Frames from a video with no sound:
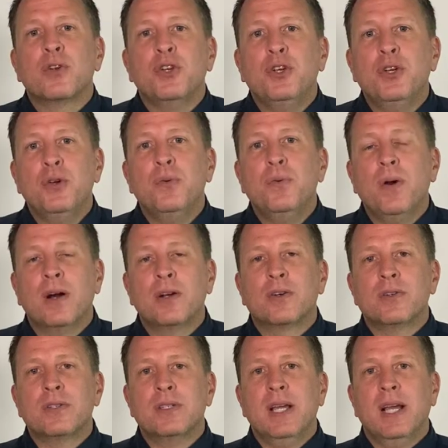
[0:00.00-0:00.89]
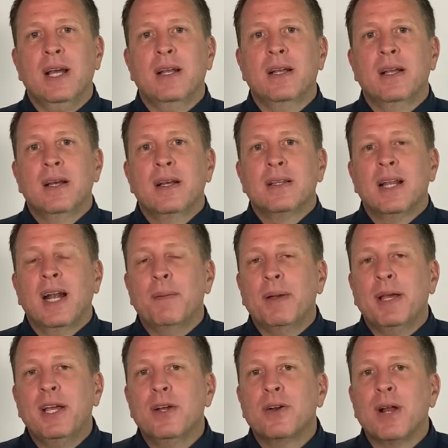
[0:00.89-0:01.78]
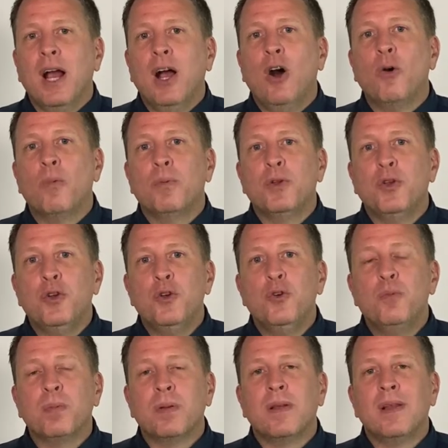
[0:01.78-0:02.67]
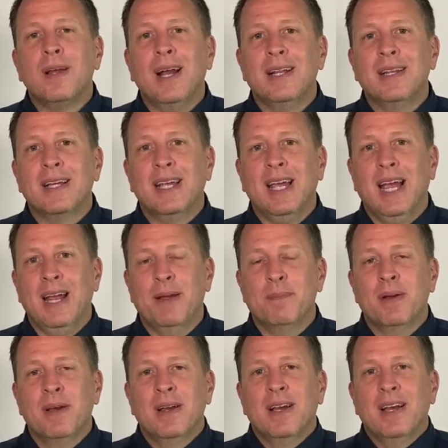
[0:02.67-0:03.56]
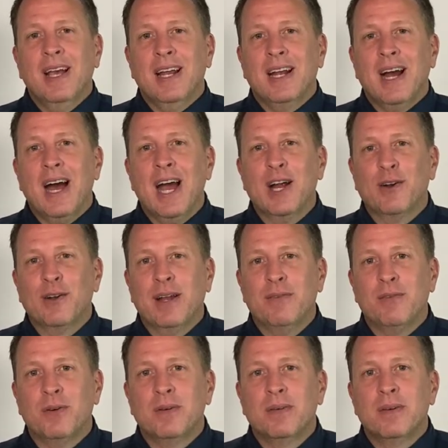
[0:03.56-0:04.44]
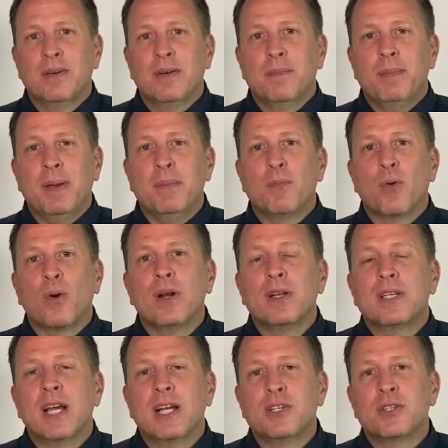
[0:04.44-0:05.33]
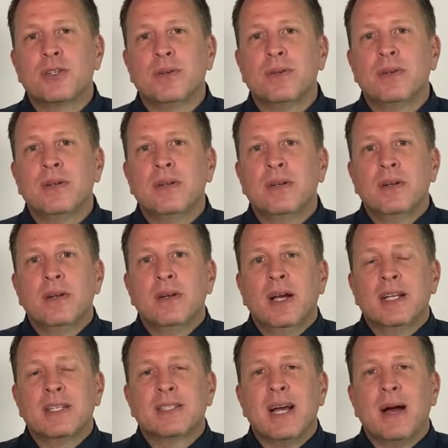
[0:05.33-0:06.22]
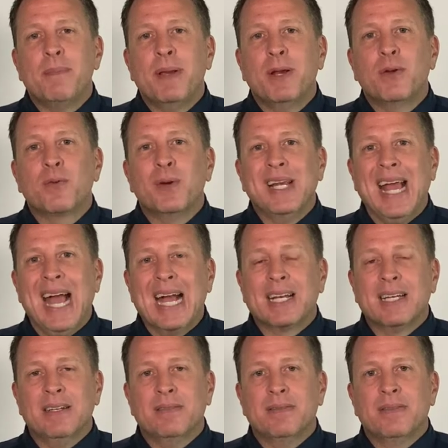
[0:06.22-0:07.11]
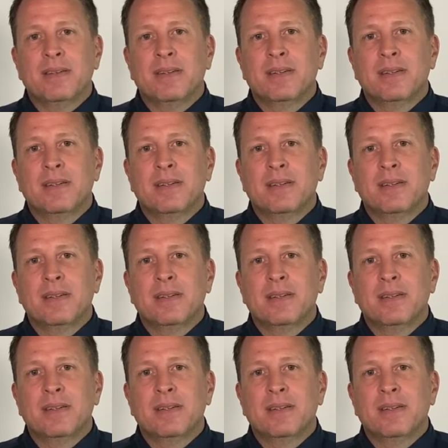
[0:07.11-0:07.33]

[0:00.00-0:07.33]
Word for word: you understand that I'm here to help you play the game at a higher level. Be more intentional and stop being reactive.